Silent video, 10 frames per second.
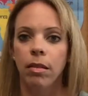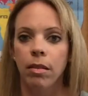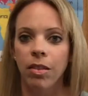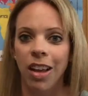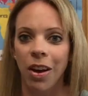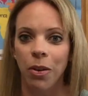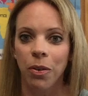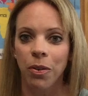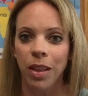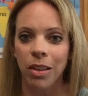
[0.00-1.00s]
So
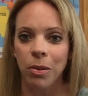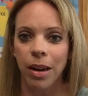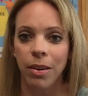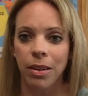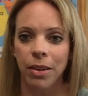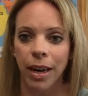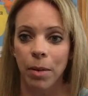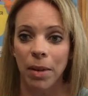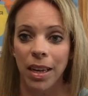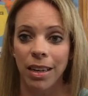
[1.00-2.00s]
that's what I would
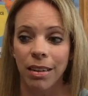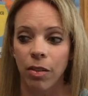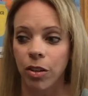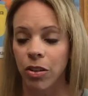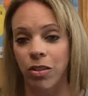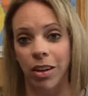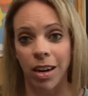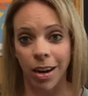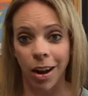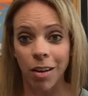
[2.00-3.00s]
recommend if you're
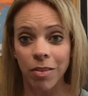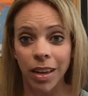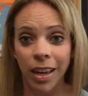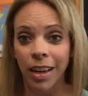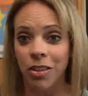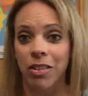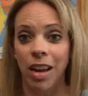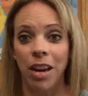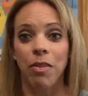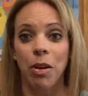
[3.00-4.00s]
starting off, just
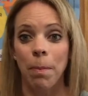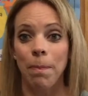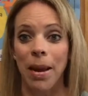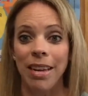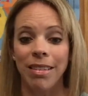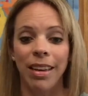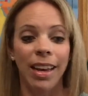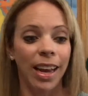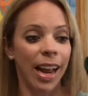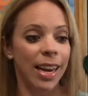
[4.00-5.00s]
kind of your
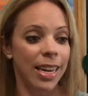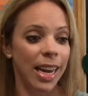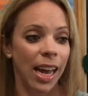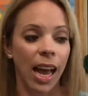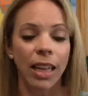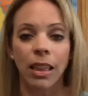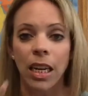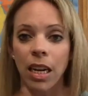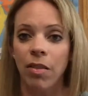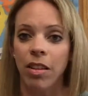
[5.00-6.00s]
basic idea. I
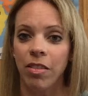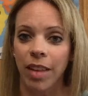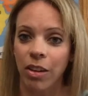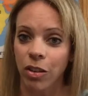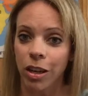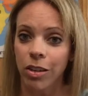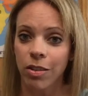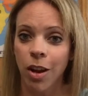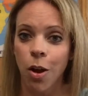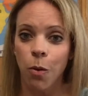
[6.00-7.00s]
leave the flashcards
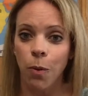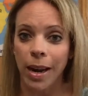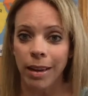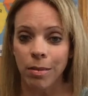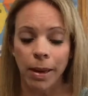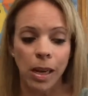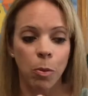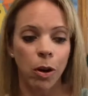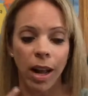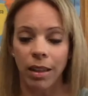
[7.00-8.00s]
right next to my
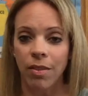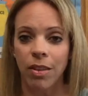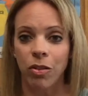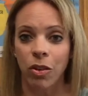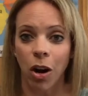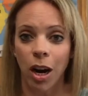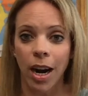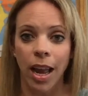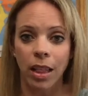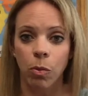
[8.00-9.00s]
keyboard. I leave the star
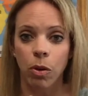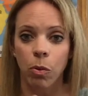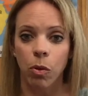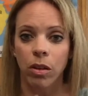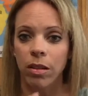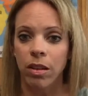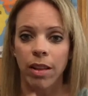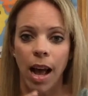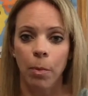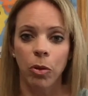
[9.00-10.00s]
and the rewards, either
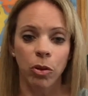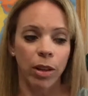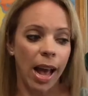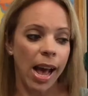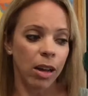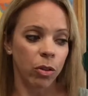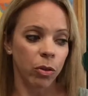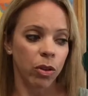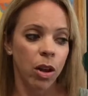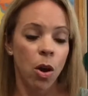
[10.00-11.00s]
the apples or the
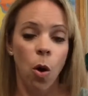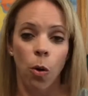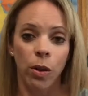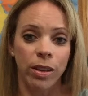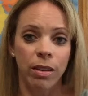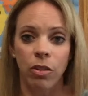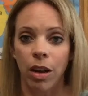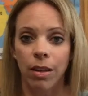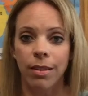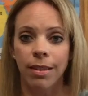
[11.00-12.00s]
owls or the
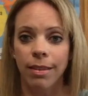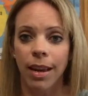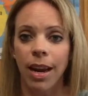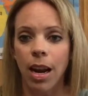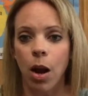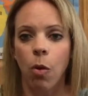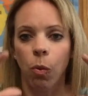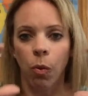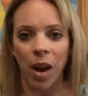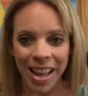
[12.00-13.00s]
seashells, sitting
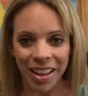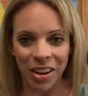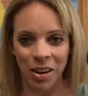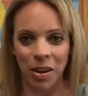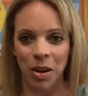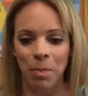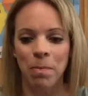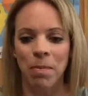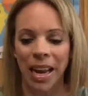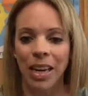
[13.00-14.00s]
right there on
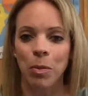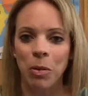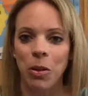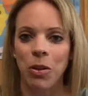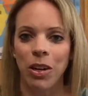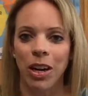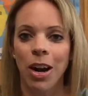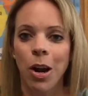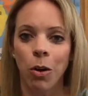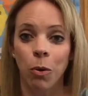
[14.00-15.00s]
my computer
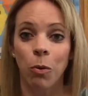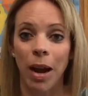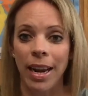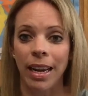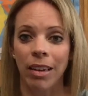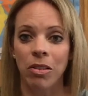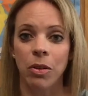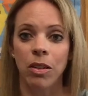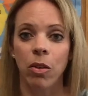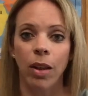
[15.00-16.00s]
or right next to
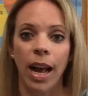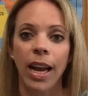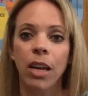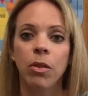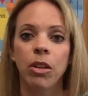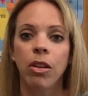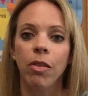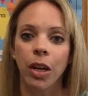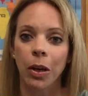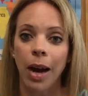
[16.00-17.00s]
it so that I can reach over
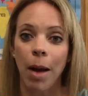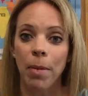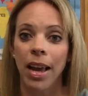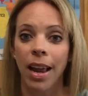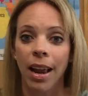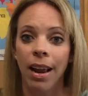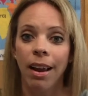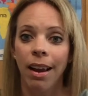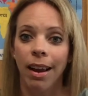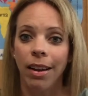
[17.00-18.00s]
and grab it
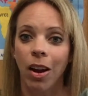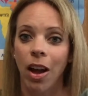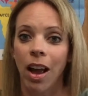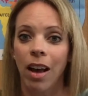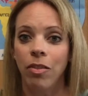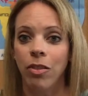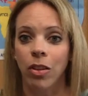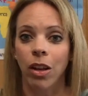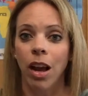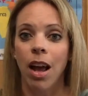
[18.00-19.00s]
and not have to
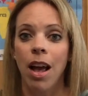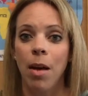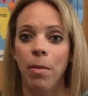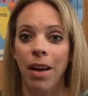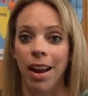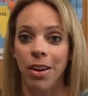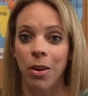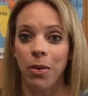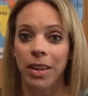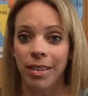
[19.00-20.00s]
look up. I know
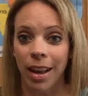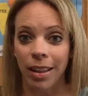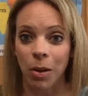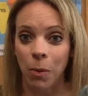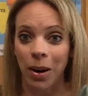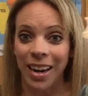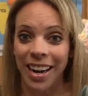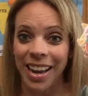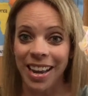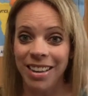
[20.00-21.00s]
exactly where it
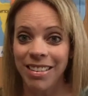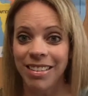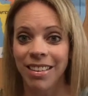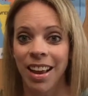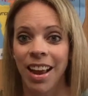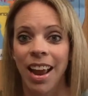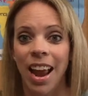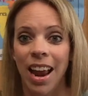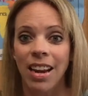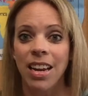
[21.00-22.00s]
is.
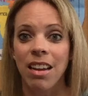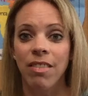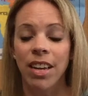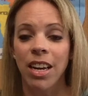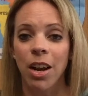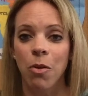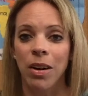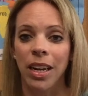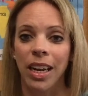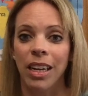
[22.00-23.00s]
And even when
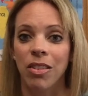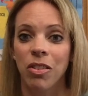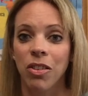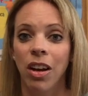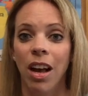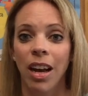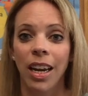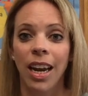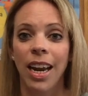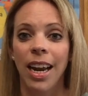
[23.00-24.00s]
a kid's
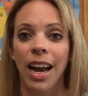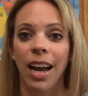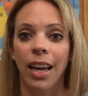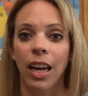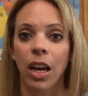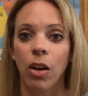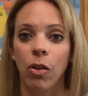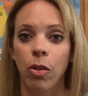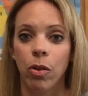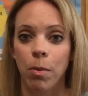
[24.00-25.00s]
talking, I can go
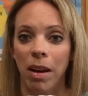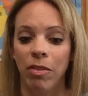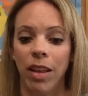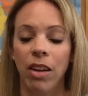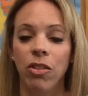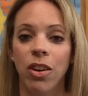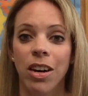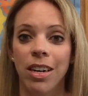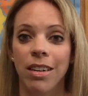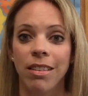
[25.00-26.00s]
through my
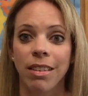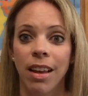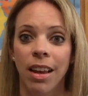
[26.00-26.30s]
flashcards